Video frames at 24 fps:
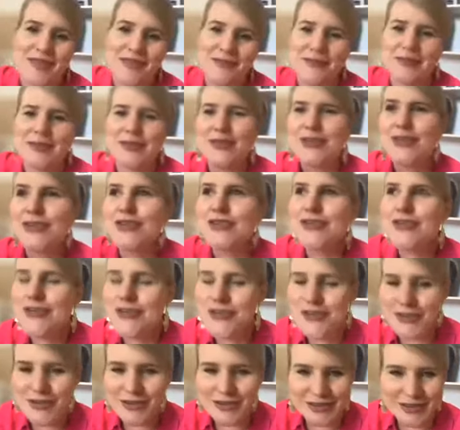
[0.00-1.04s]
it was
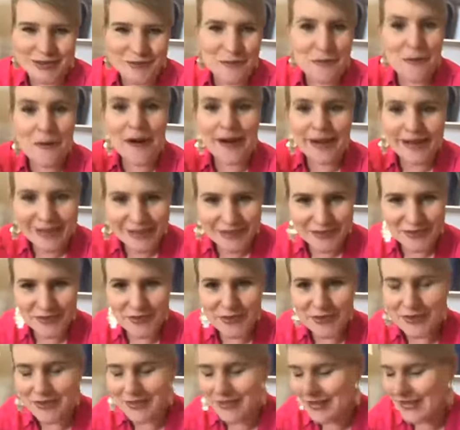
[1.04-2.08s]
huge and a
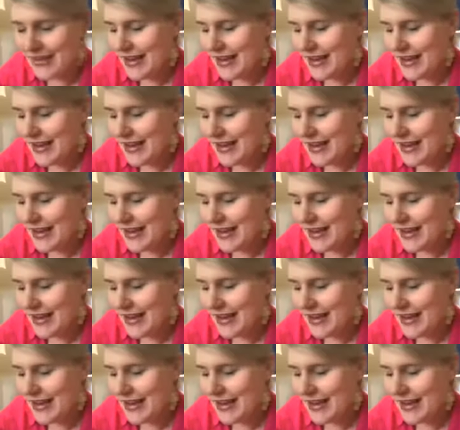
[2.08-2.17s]
wonderful